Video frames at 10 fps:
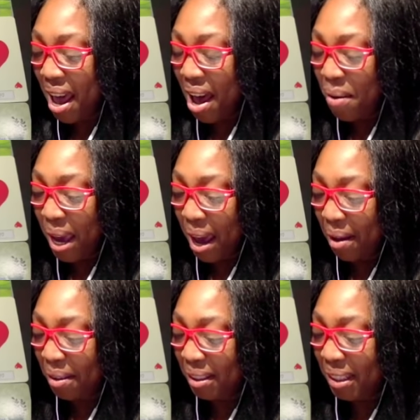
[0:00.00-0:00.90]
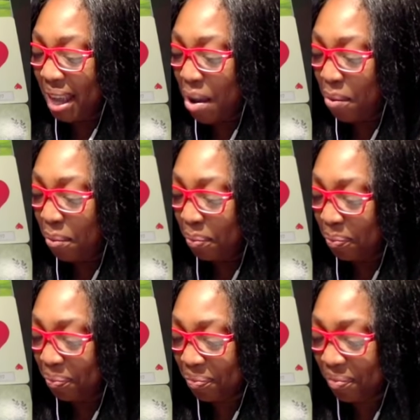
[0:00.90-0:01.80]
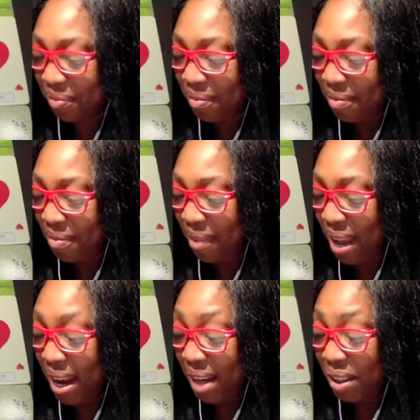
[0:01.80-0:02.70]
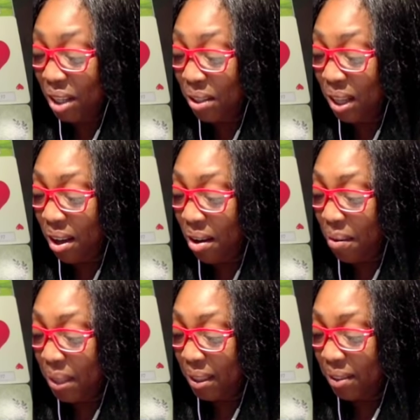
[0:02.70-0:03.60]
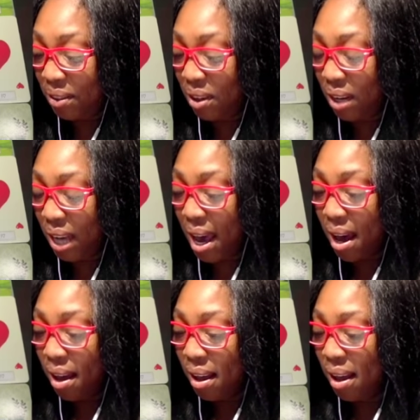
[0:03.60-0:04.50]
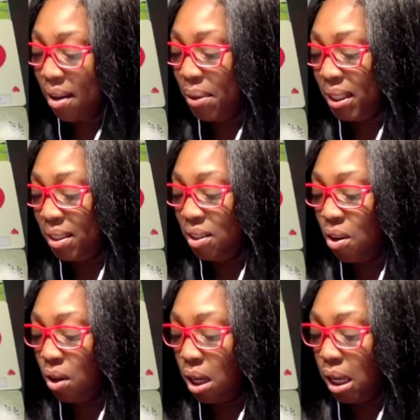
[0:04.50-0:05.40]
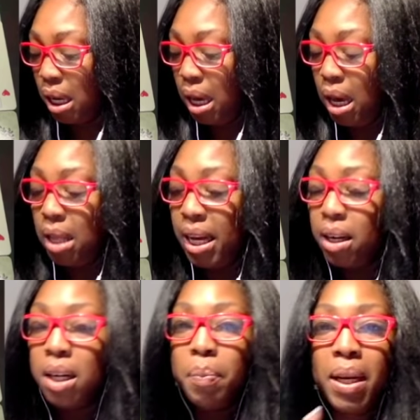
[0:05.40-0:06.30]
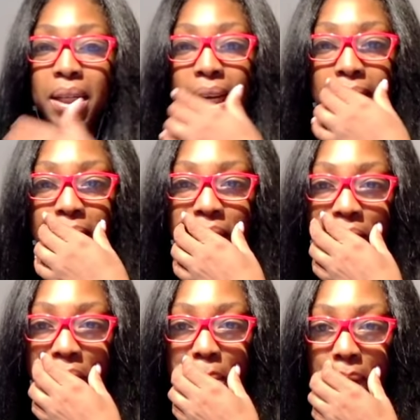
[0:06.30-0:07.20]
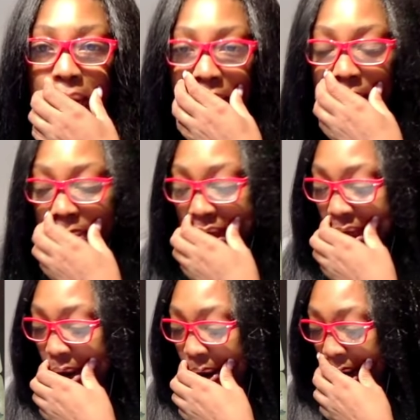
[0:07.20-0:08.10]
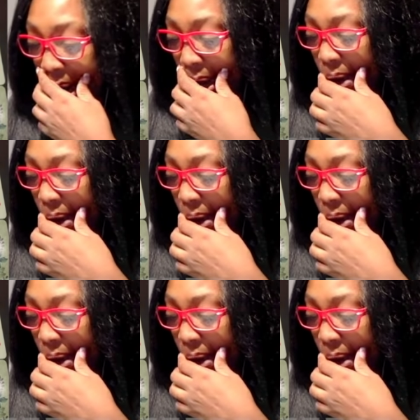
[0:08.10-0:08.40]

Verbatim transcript: Okay, so And I told you I was a stalker. There could be a death in the family. I'm sorry.